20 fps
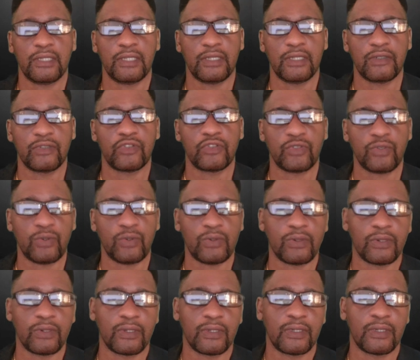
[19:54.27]

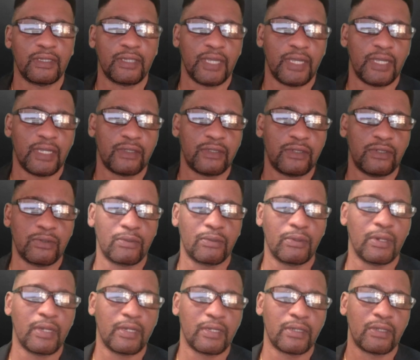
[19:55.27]
ensure that you
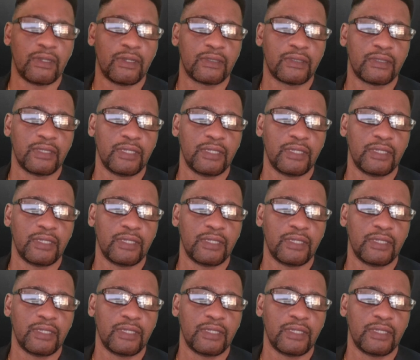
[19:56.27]
are not